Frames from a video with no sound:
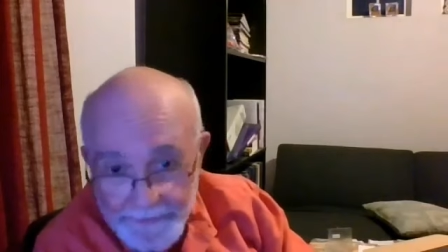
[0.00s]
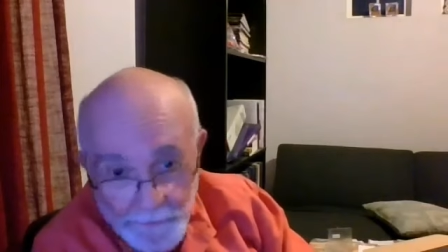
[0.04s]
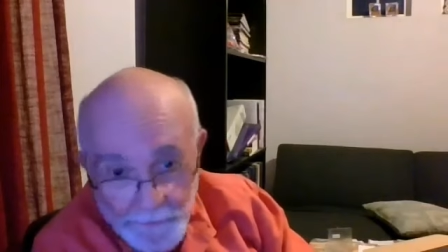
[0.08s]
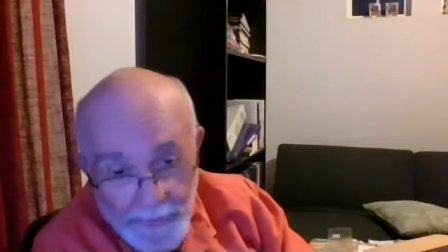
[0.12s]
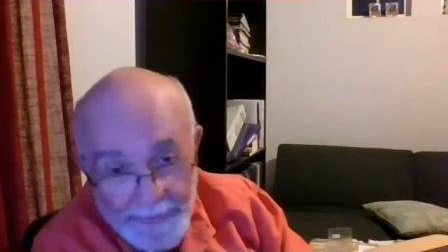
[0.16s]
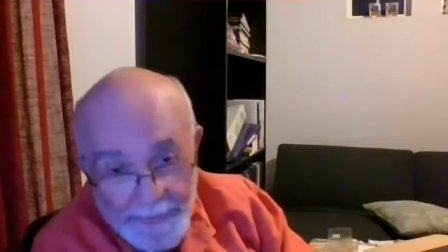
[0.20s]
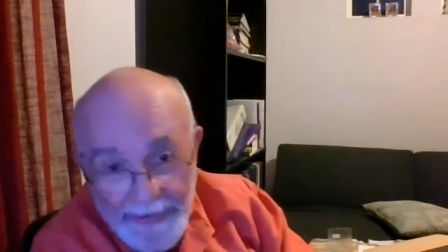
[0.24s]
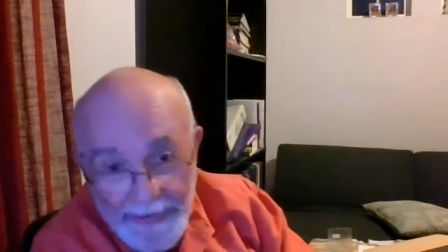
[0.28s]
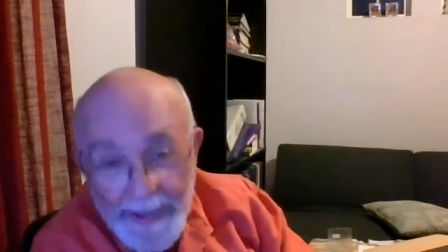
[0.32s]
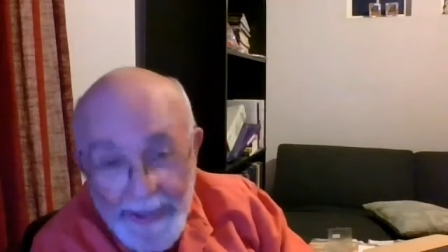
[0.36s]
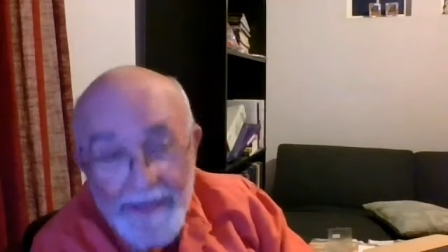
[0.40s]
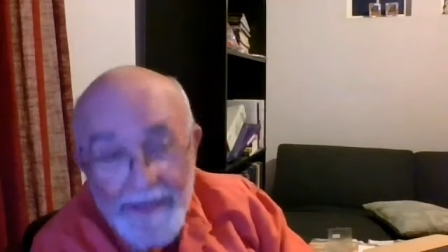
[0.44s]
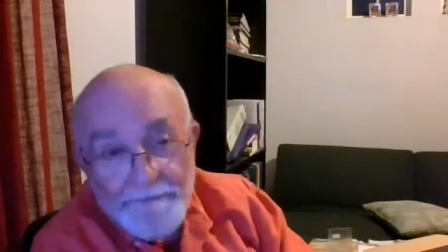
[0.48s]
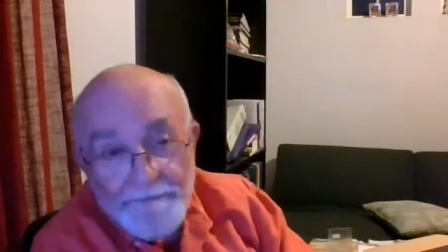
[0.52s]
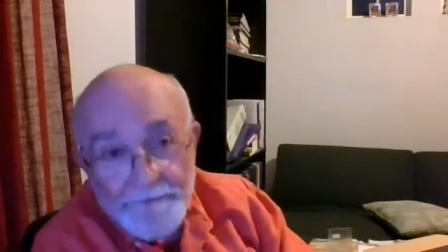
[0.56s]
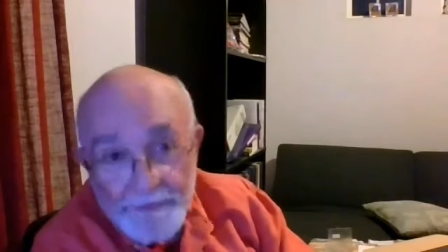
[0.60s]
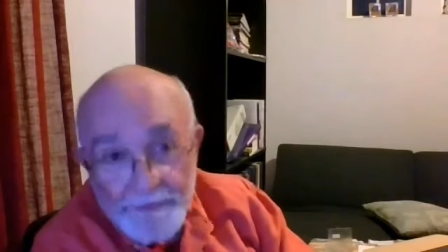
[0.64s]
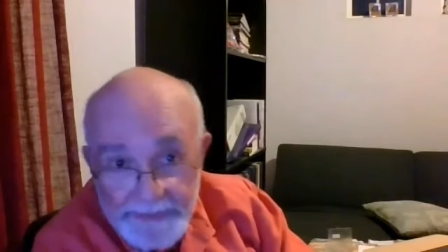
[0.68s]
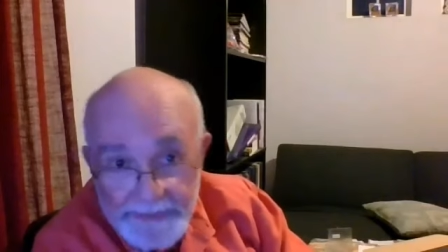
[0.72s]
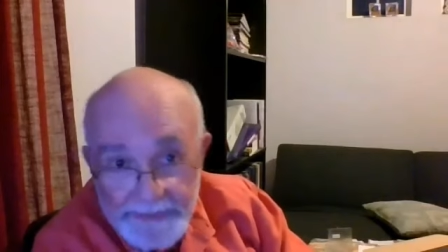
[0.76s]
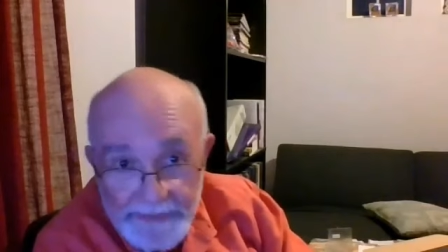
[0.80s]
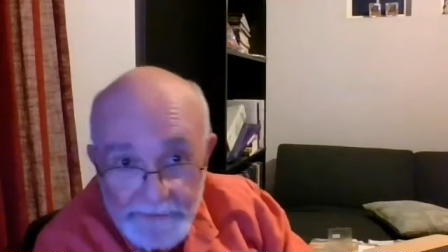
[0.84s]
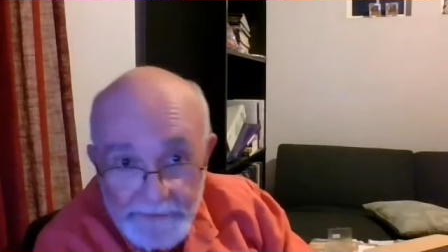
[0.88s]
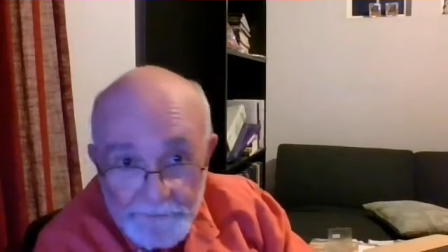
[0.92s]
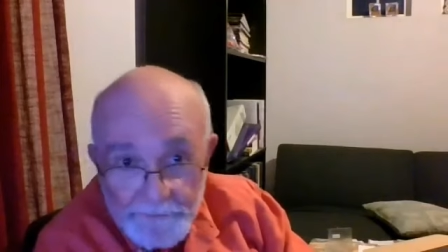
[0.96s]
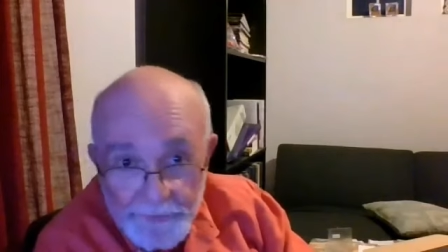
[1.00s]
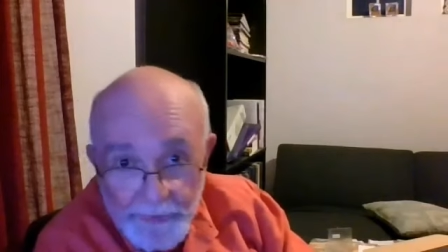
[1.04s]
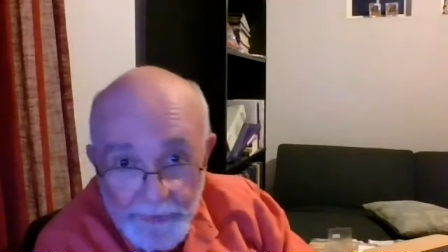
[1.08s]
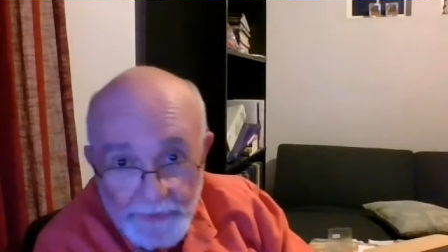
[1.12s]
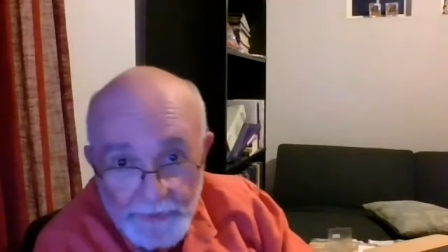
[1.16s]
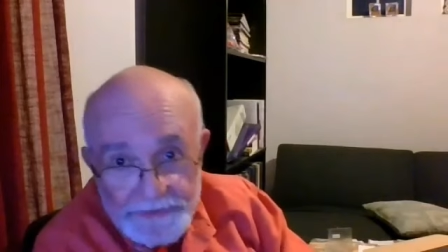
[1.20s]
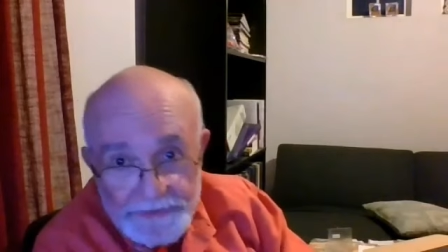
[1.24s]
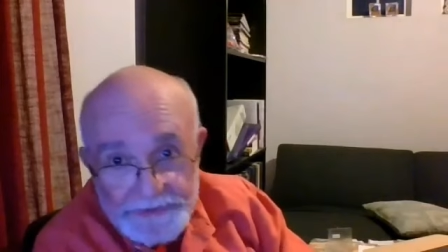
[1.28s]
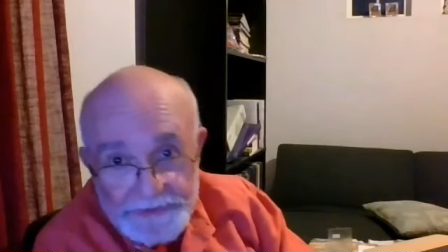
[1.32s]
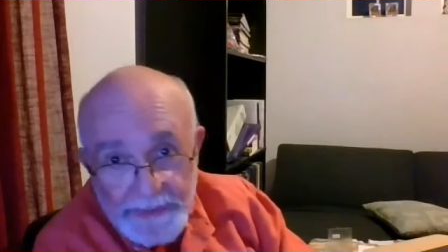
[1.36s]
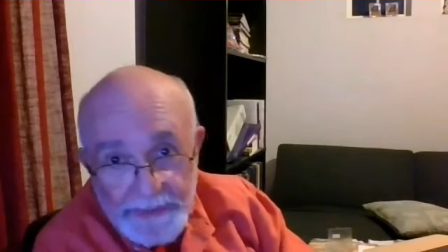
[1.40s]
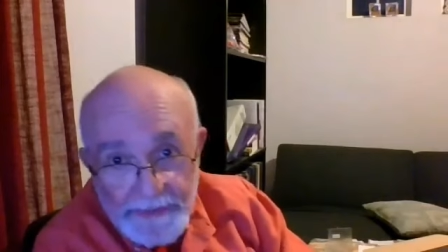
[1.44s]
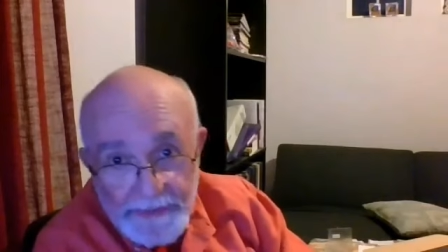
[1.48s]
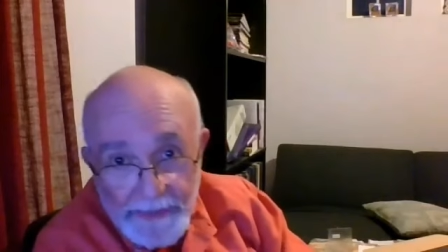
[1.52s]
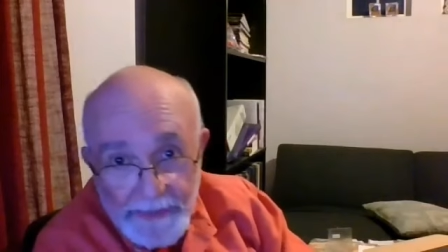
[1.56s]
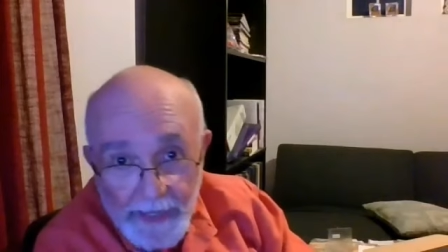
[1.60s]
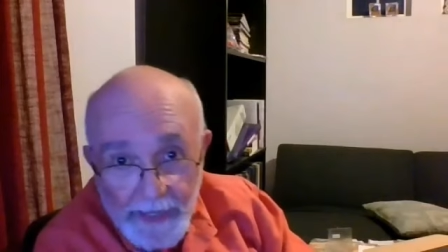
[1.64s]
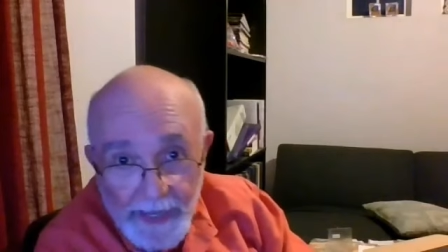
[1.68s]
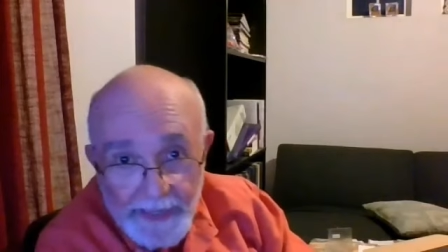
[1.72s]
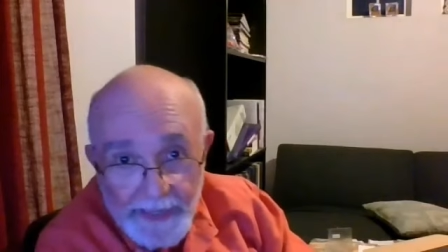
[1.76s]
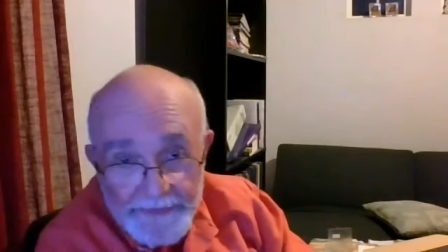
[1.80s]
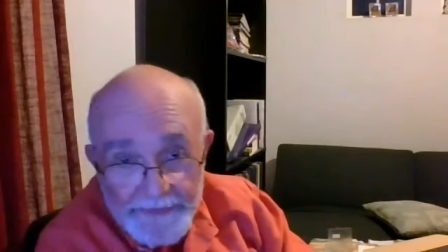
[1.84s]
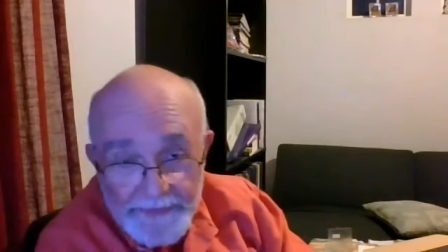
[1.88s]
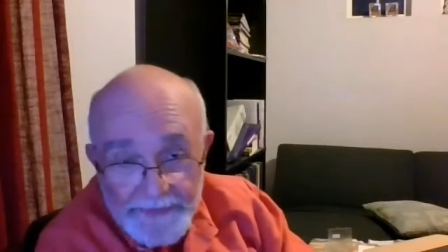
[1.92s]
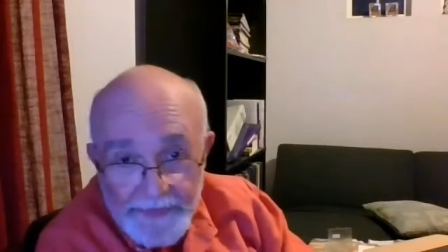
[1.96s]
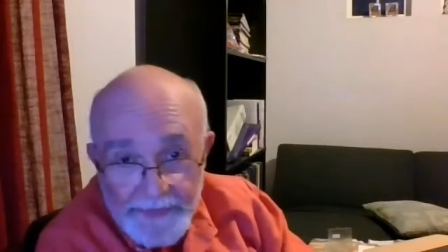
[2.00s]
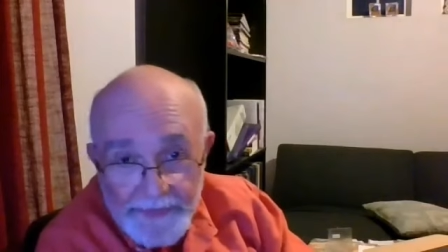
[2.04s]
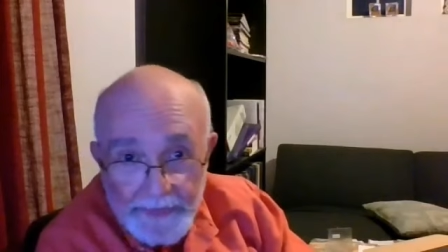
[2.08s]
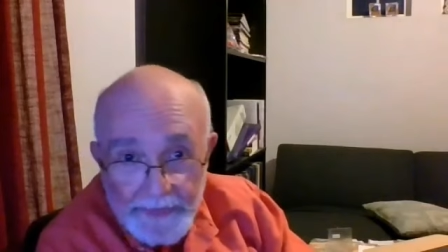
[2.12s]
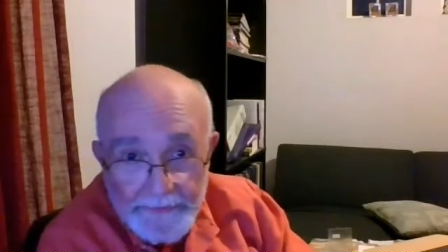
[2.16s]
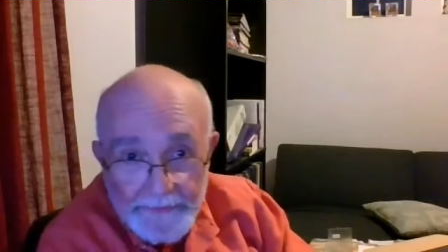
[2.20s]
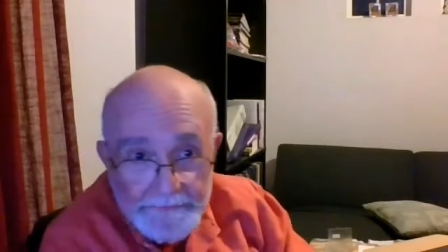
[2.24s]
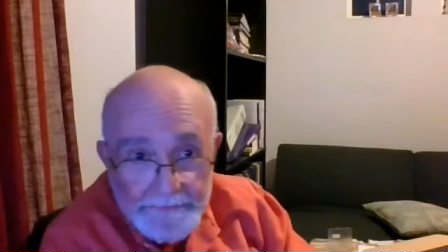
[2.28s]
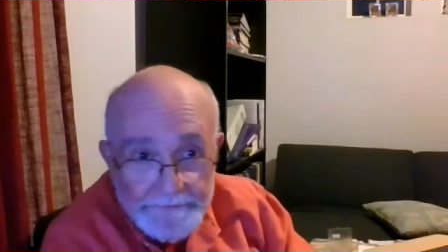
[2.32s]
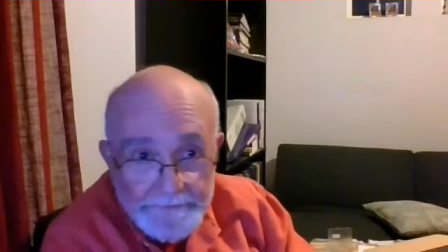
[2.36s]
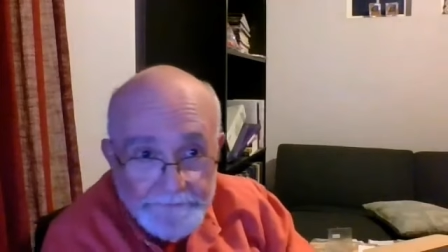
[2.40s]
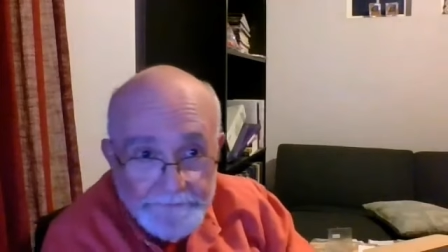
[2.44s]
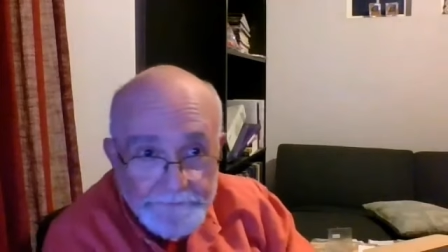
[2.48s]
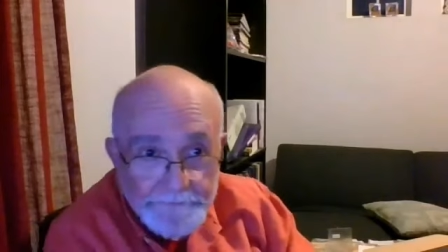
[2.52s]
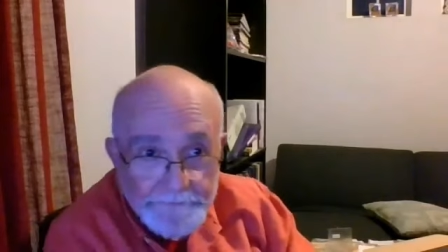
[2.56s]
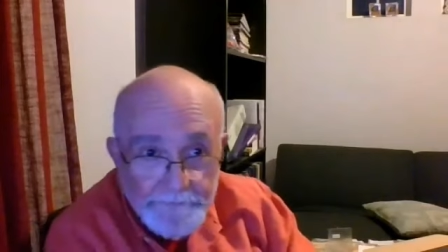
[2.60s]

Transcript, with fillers: or whatever, the approaching God then,